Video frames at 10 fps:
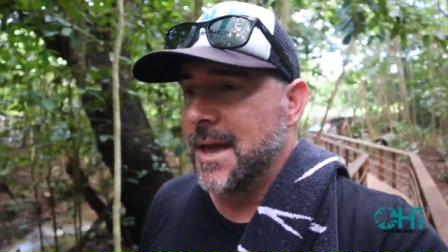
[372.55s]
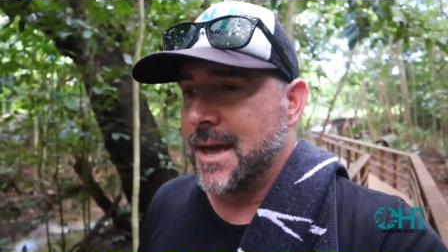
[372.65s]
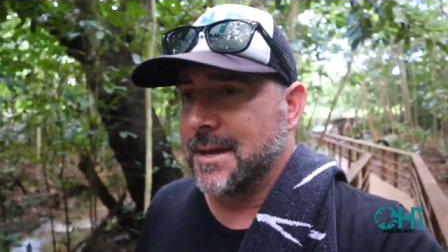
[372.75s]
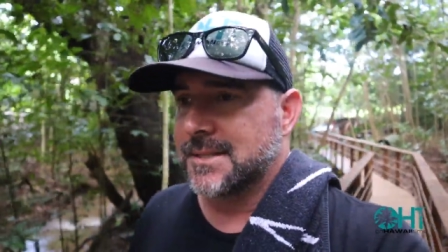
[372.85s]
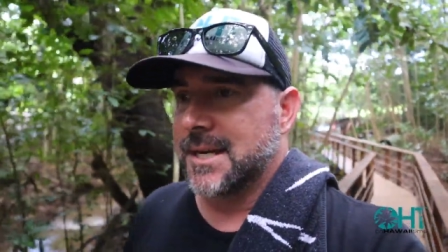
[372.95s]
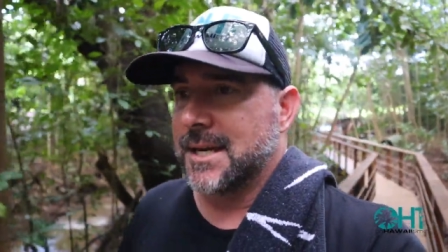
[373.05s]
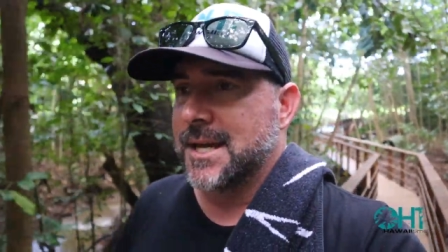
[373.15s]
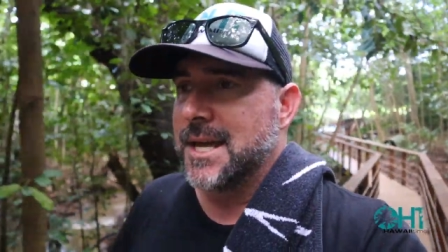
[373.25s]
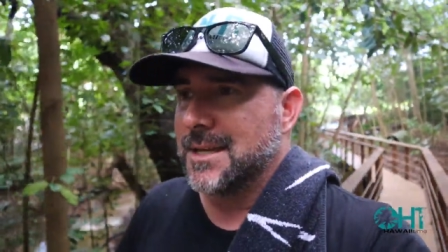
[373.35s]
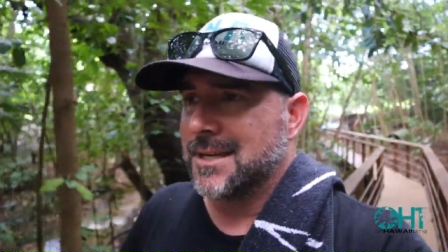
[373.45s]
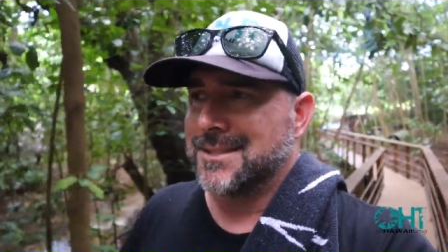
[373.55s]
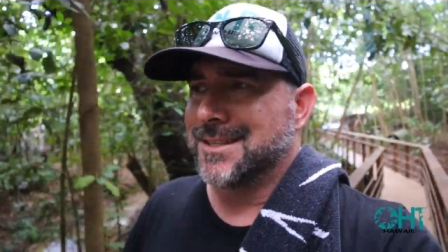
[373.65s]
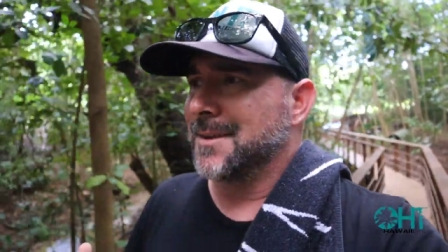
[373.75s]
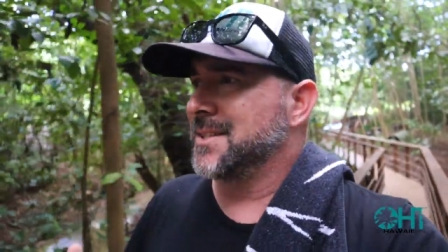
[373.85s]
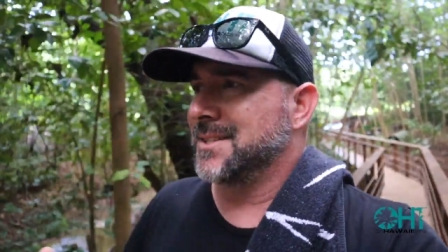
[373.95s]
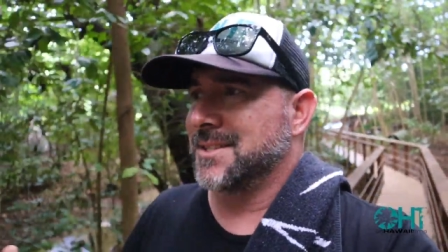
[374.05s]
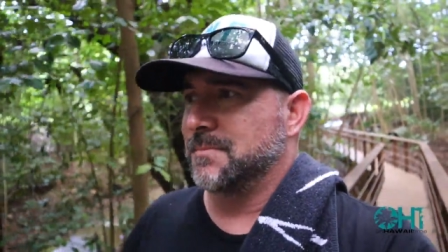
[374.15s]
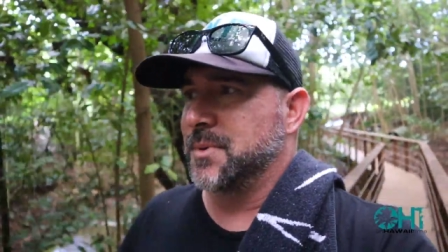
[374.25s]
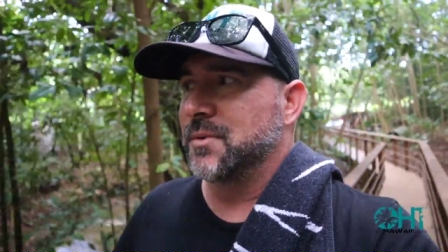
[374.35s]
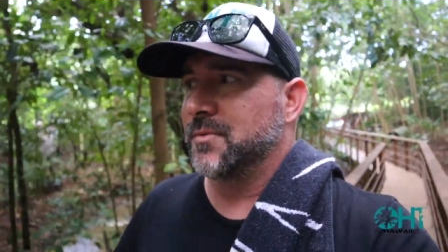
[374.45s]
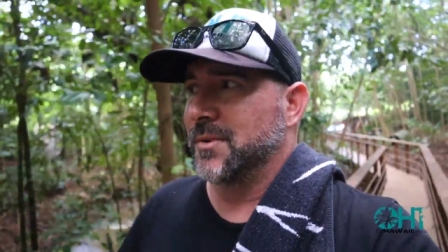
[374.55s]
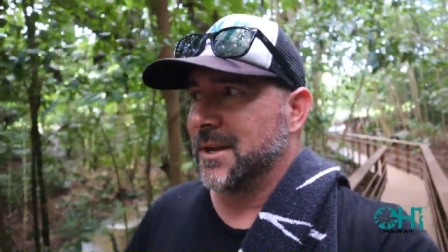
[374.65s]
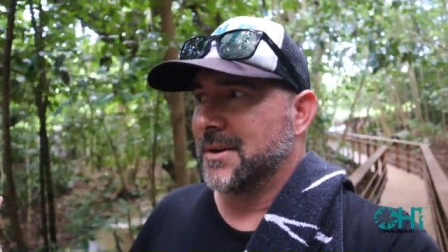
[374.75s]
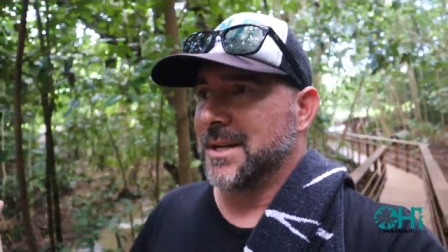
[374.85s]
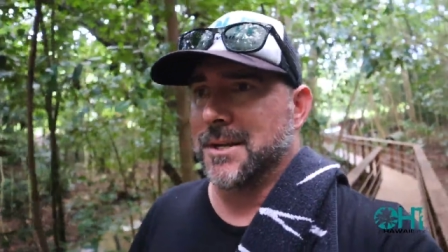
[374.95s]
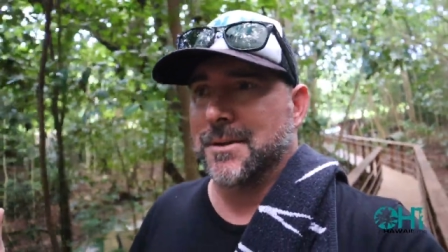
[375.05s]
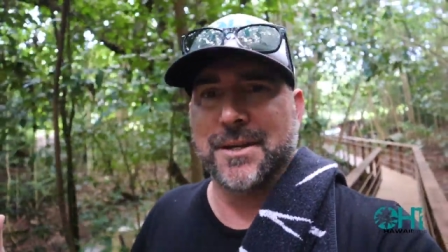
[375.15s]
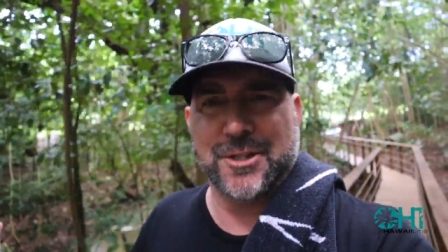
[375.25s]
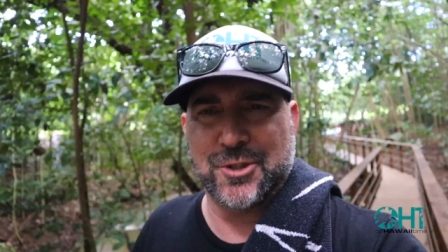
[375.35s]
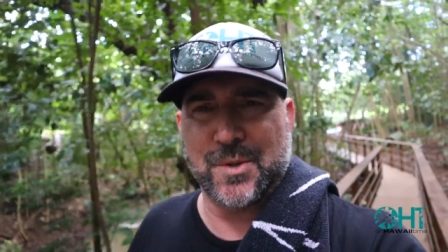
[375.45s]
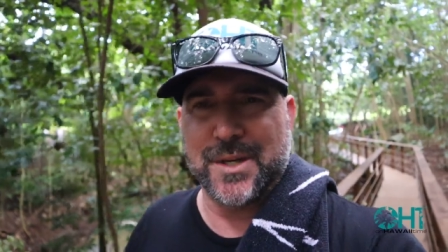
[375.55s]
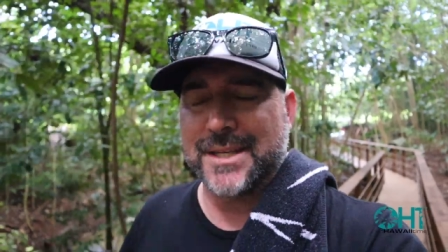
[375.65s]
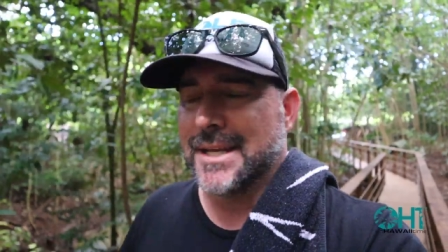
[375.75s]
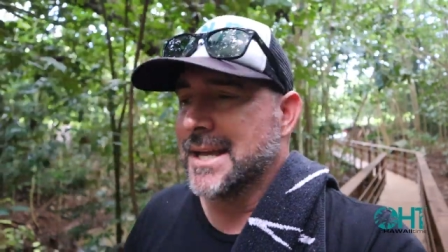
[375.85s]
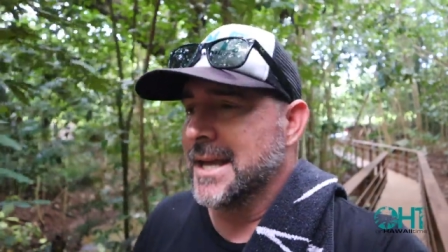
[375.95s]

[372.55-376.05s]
And you get to come into this beautiful area here and enjoy it.